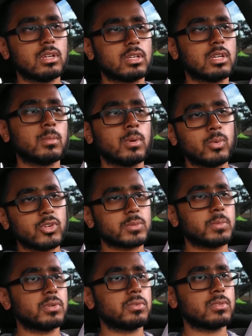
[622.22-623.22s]
double
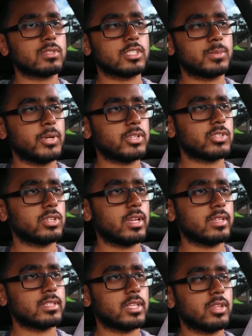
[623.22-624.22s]
wishbone suspension. I
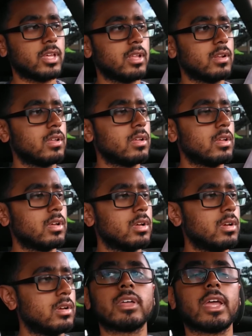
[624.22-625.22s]
said that.
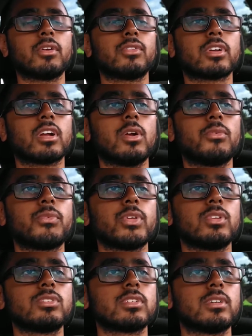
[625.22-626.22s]
You know, the car
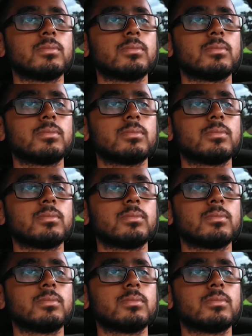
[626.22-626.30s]
feels